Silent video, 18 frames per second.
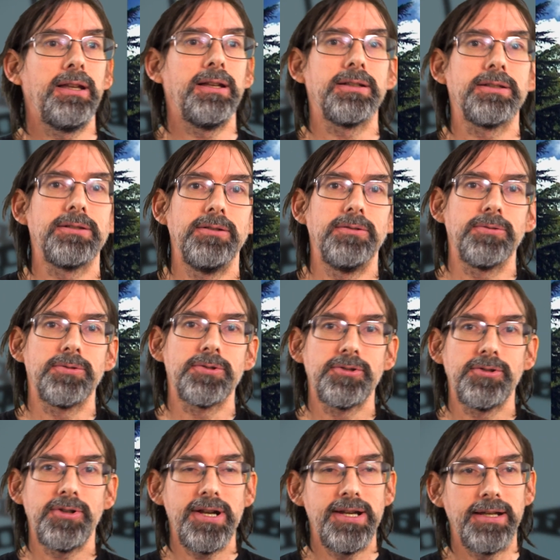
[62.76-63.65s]
So
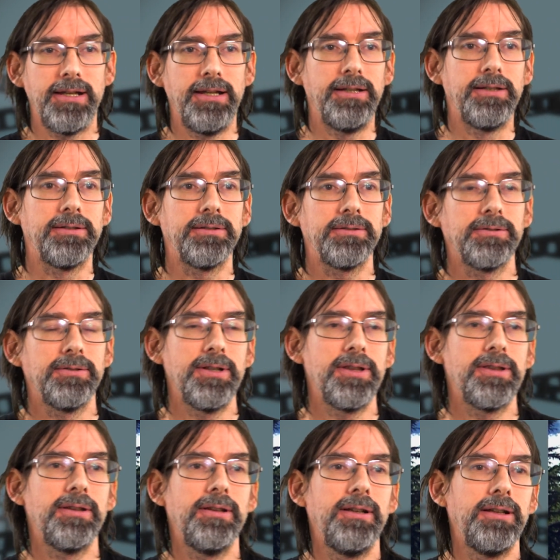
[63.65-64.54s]
straight in
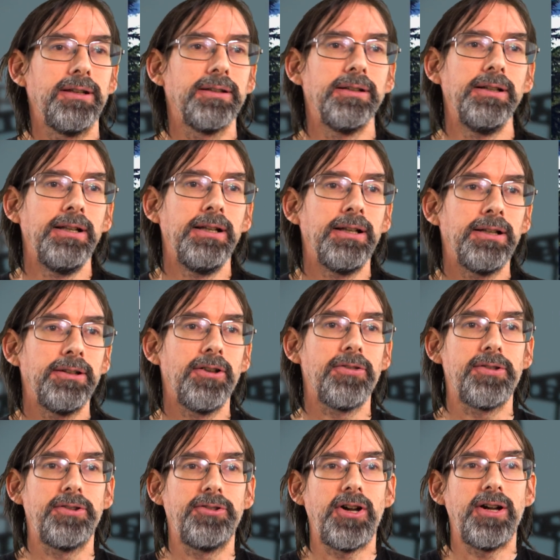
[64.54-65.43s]
with
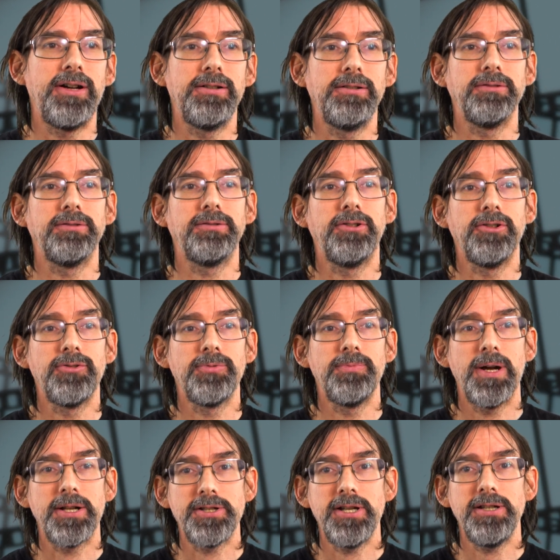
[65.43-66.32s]
another title. Doesn't
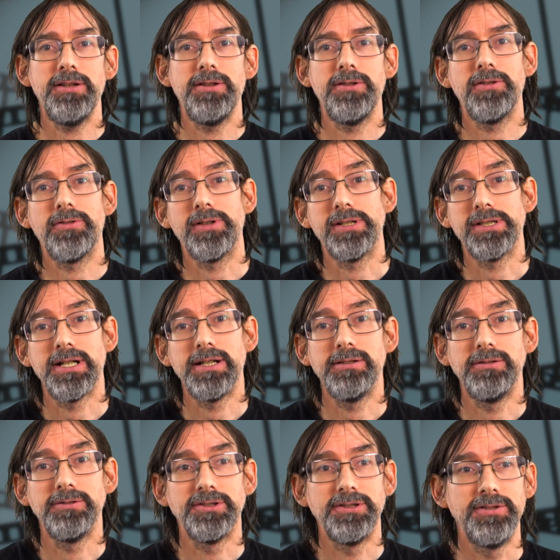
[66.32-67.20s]
match any of the
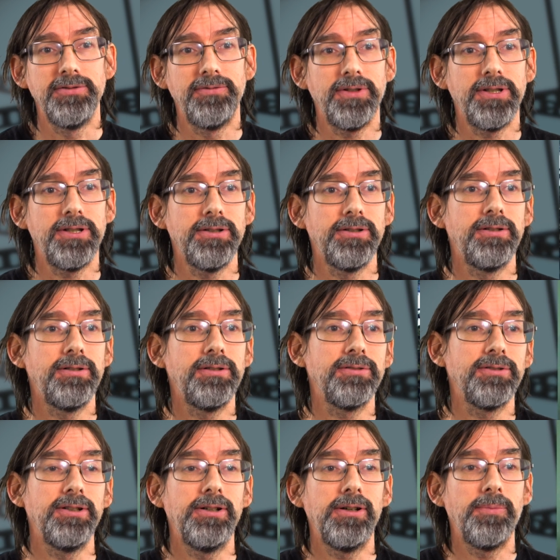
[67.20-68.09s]
titles in the
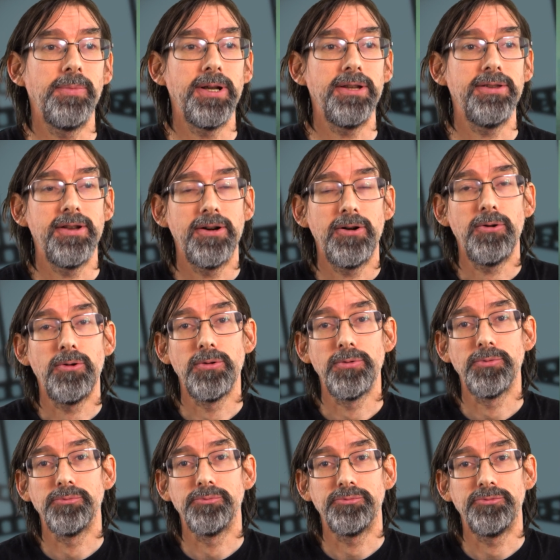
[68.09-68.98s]
video, you know what I mean, they're
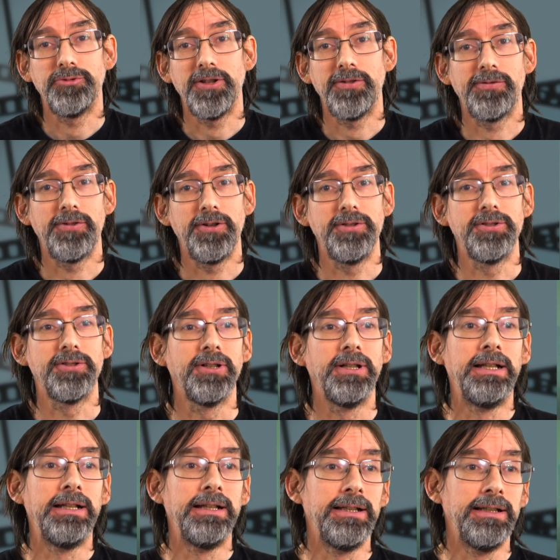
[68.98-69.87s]
all different.
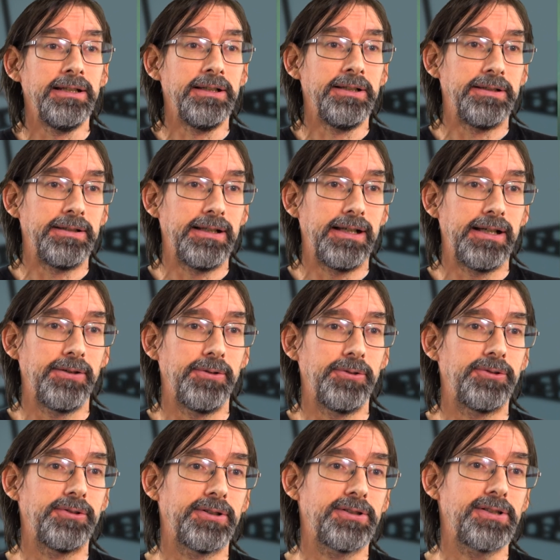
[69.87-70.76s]
It
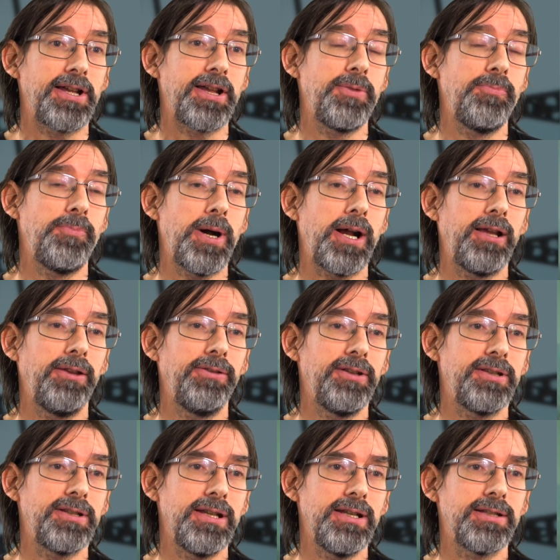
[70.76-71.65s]
was like back in
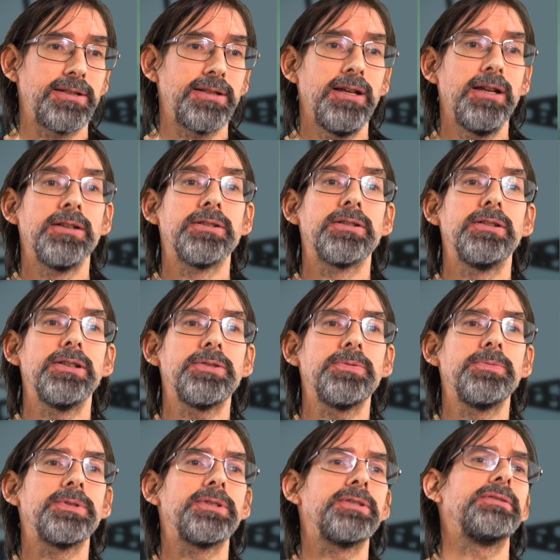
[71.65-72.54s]
the days. So this
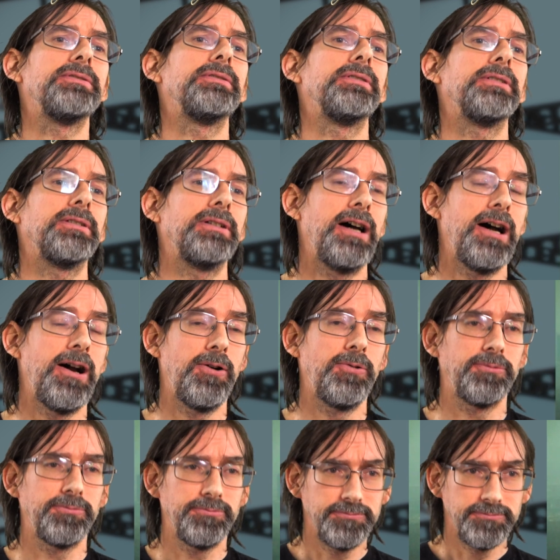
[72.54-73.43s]
was
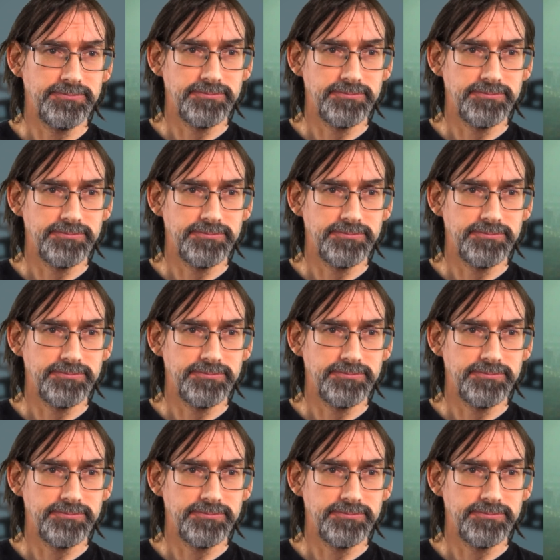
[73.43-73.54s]
out